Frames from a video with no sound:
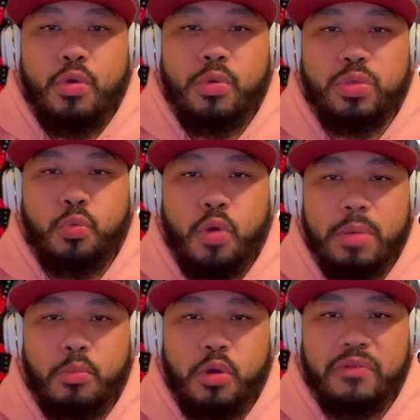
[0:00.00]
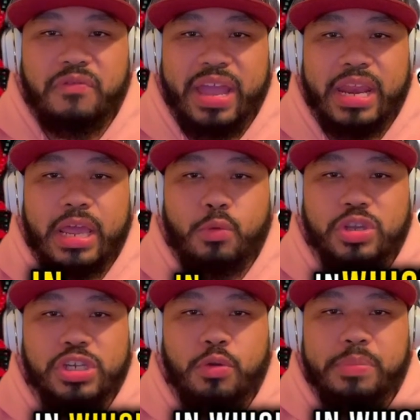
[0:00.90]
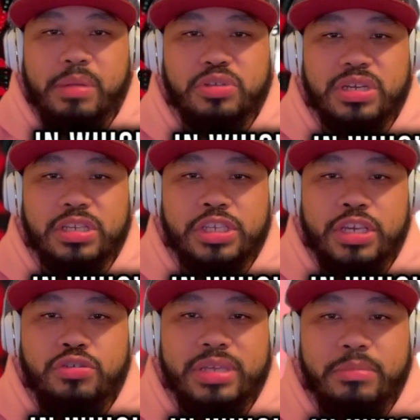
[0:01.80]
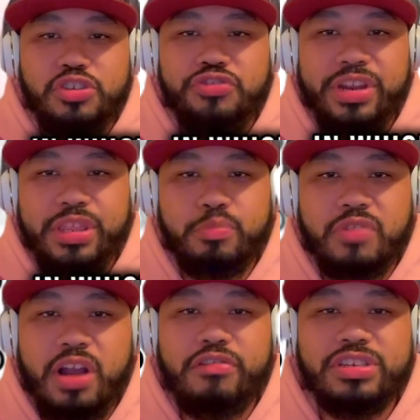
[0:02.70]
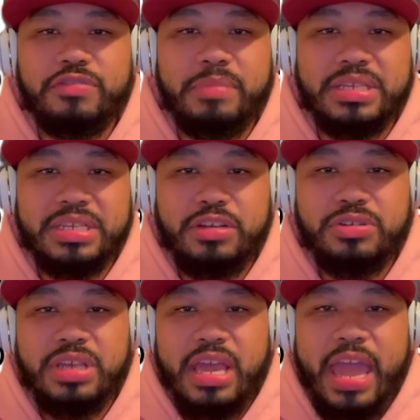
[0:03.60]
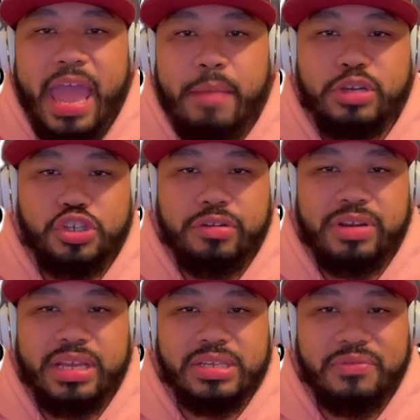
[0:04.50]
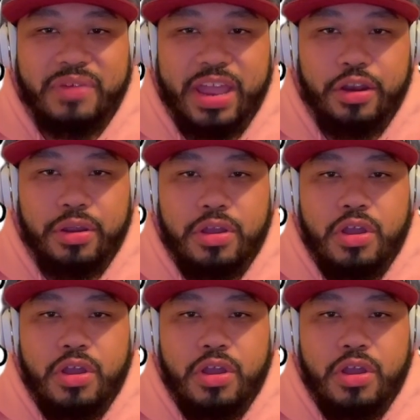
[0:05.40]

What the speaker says: with one more fight in which I will be able to continue demonstrating the progress of my skills and maturity as a fighter,